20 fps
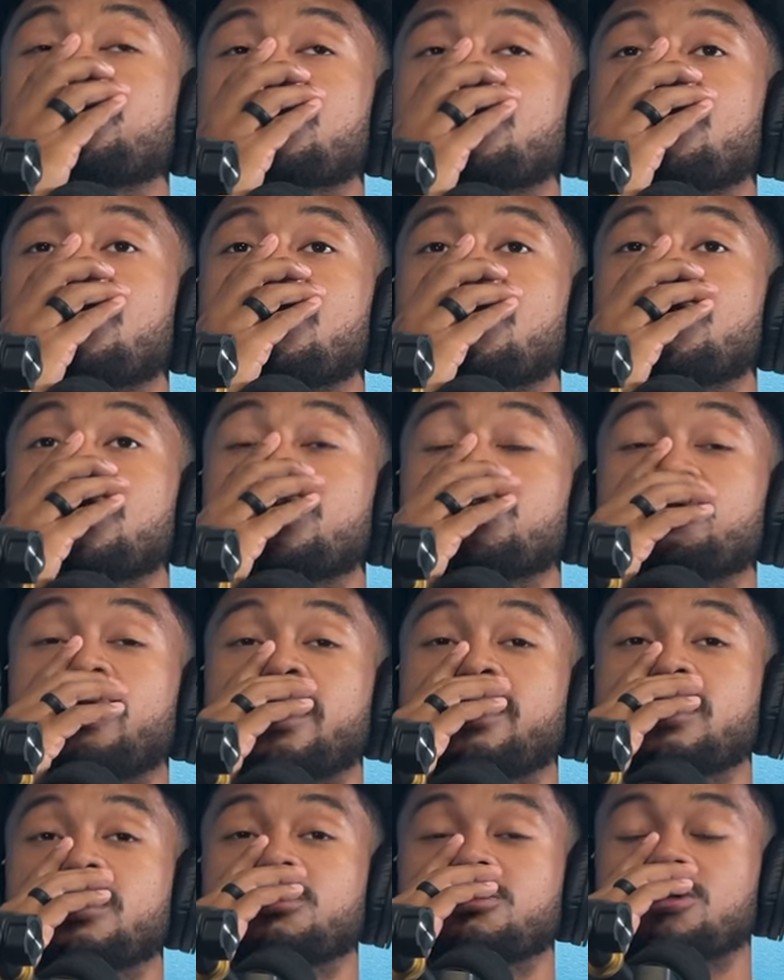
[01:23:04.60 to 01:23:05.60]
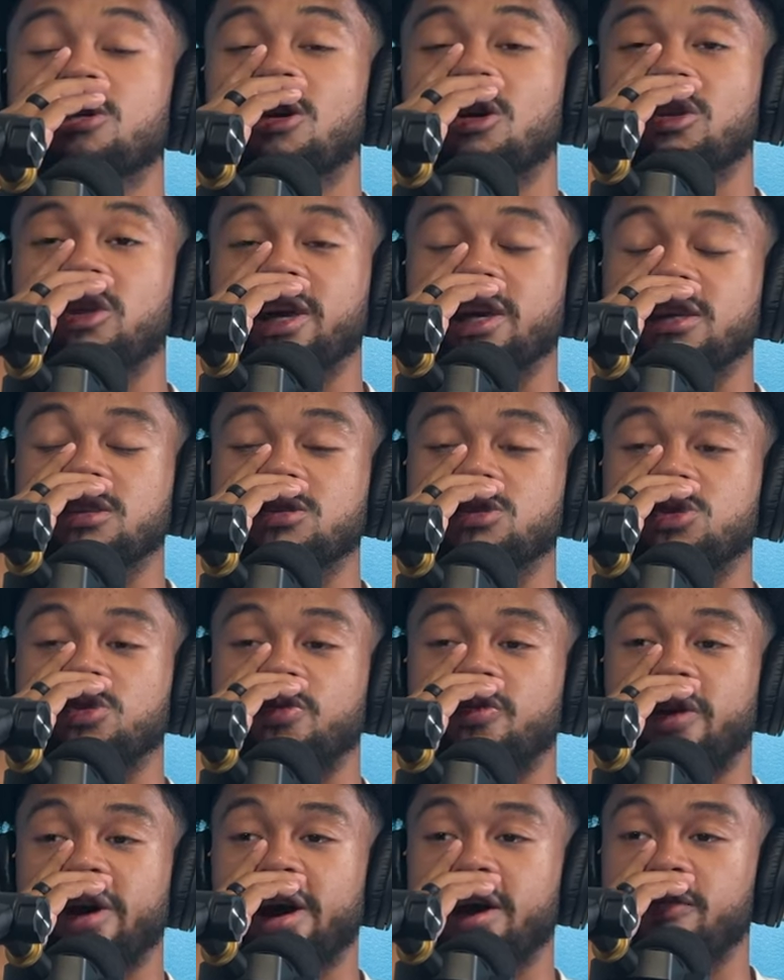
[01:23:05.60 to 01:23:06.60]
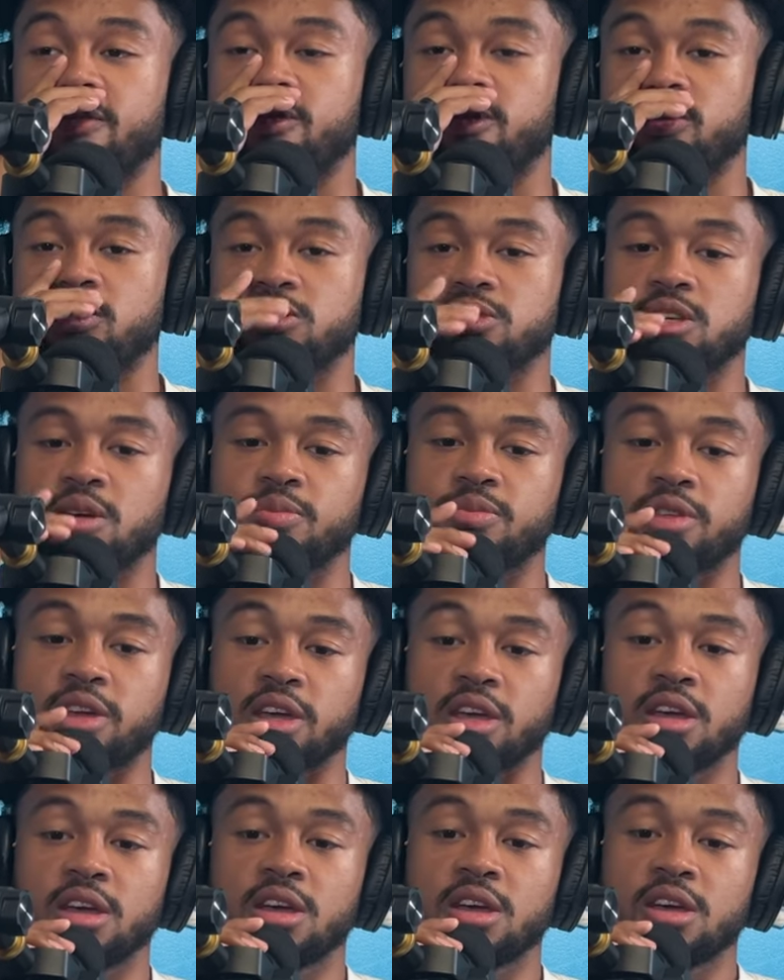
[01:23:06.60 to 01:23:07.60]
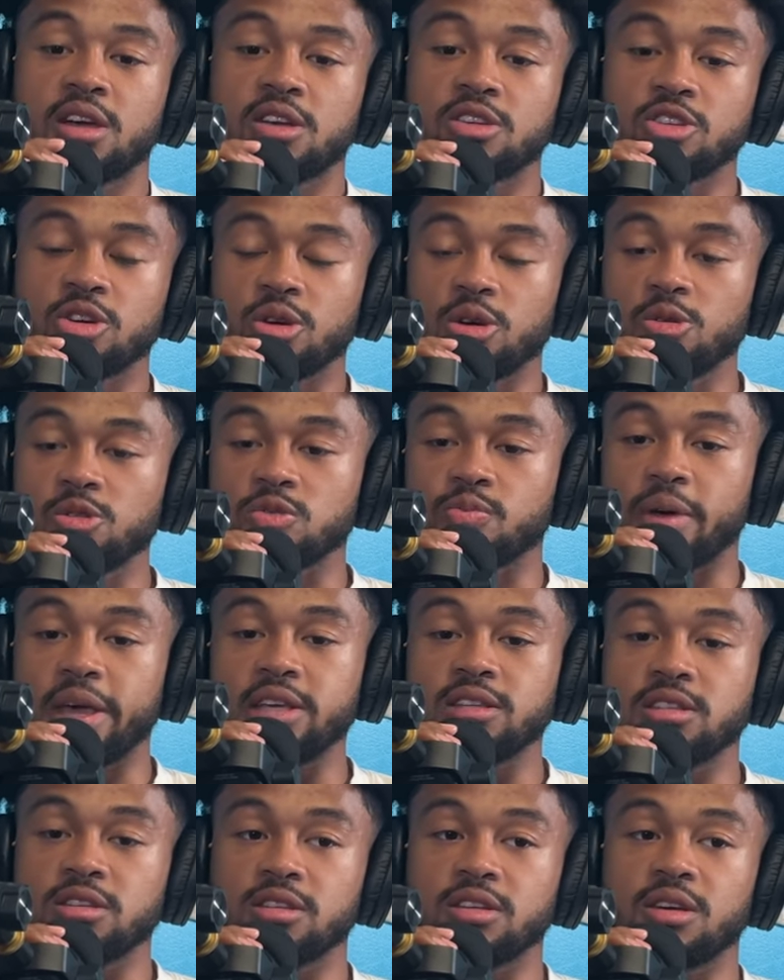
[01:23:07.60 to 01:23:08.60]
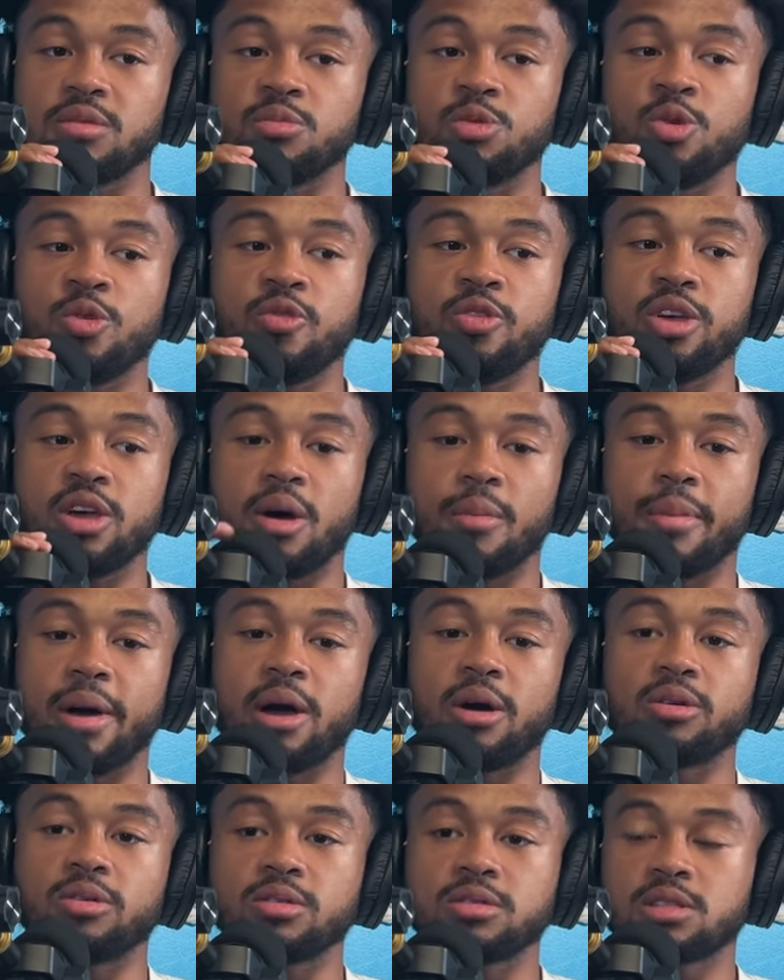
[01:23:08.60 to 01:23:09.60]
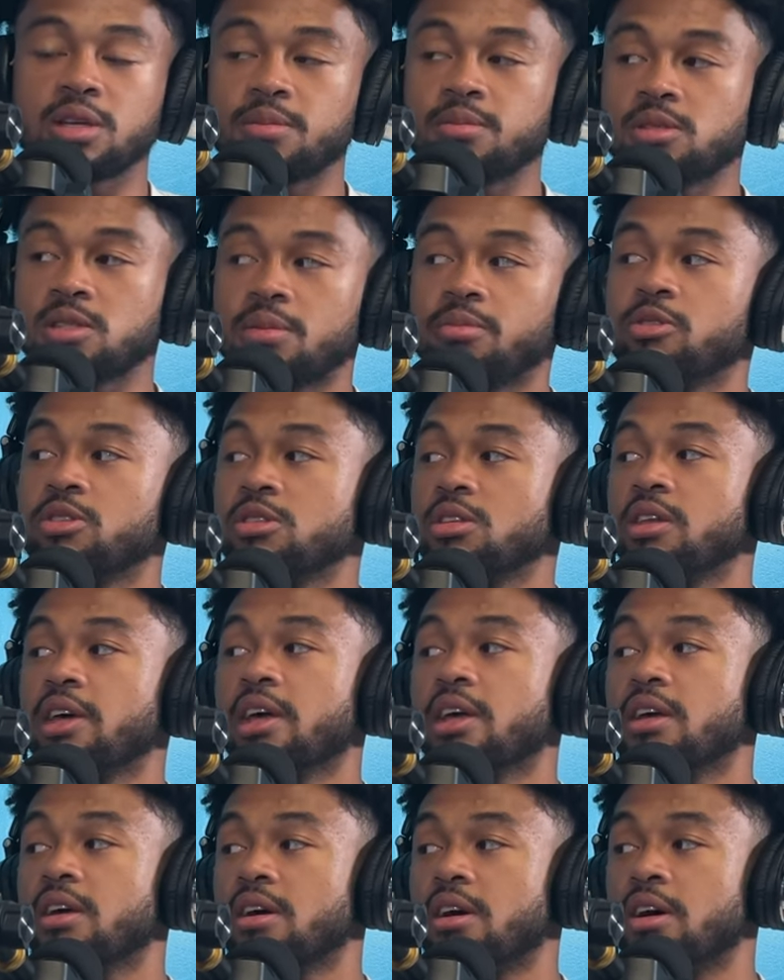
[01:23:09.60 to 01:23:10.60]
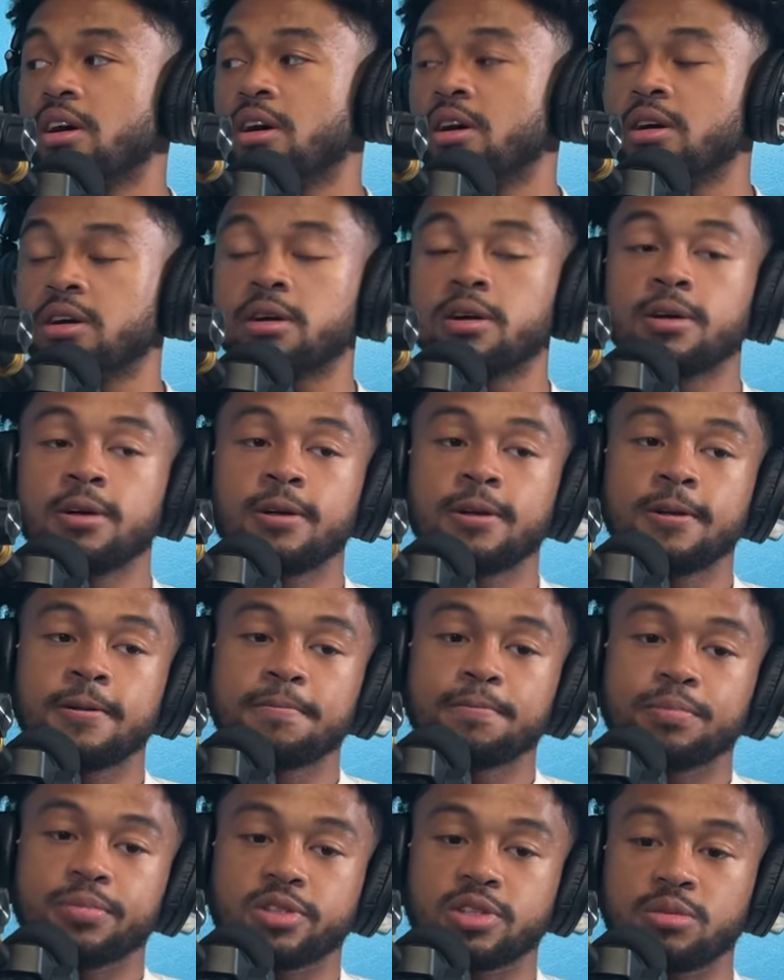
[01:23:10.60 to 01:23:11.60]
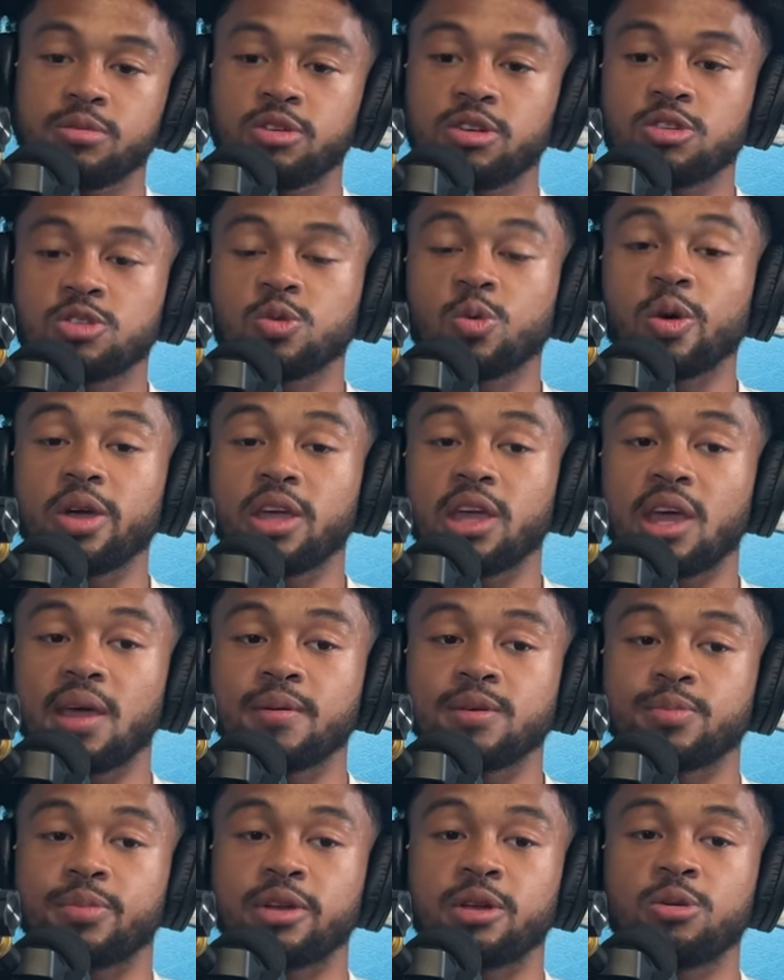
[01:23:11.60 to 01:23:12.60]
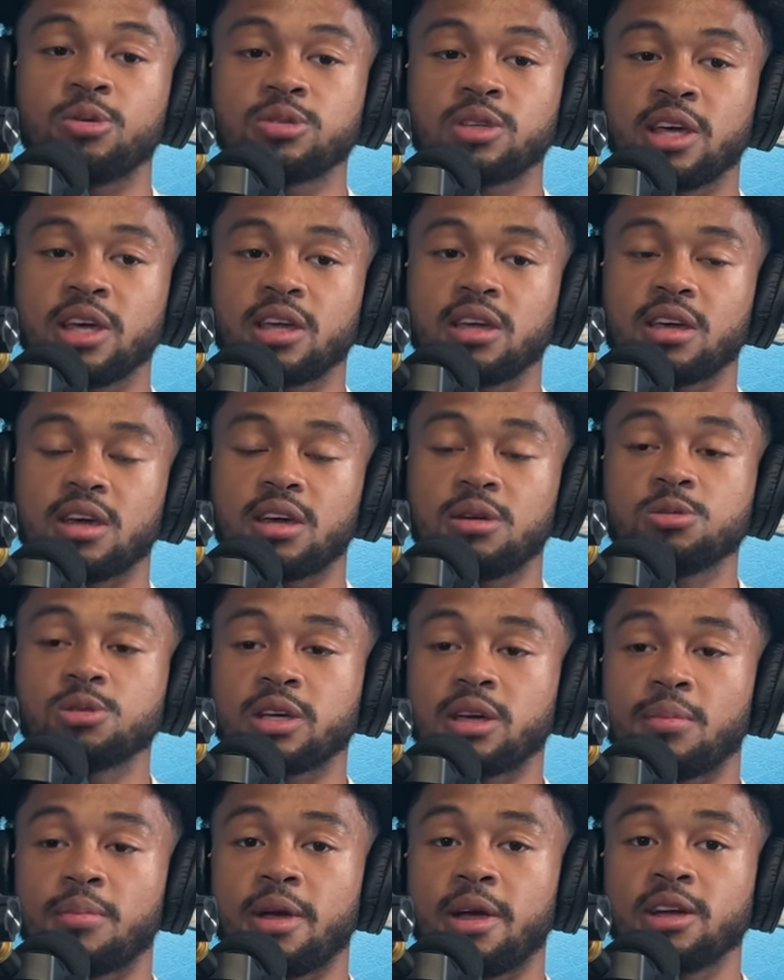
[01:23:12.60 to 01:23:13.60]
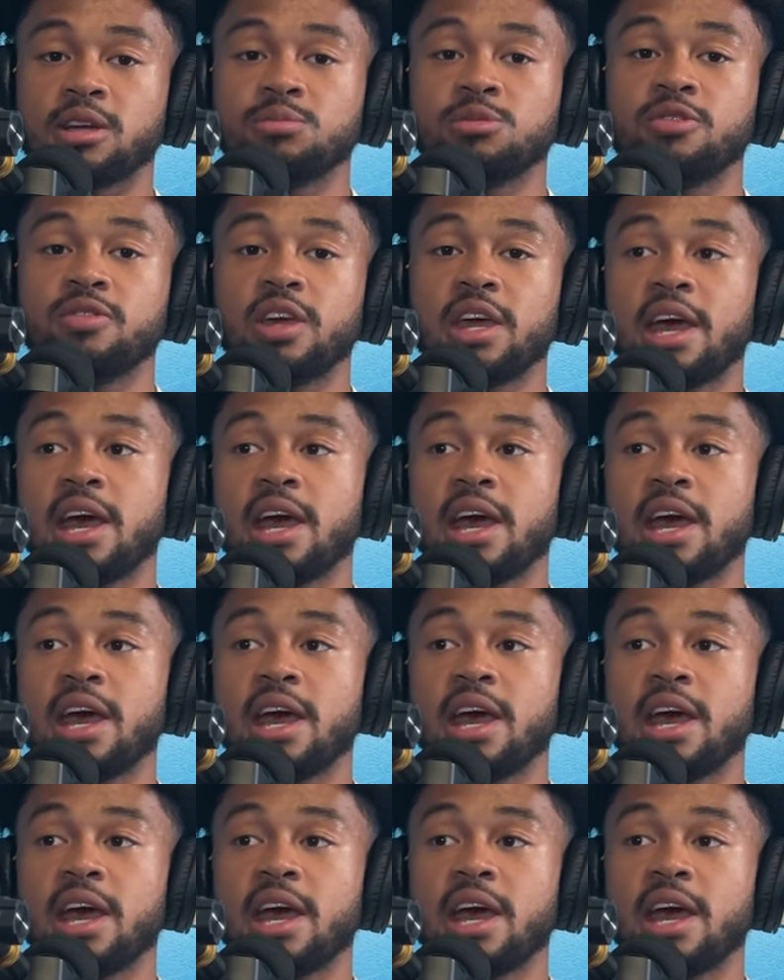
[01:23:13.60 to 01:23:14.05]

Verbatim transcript: it called it, i think it was called like survivor or something so it was basically a movie about some similar to like uh similar to Squid Games, but it was like it was like American movie.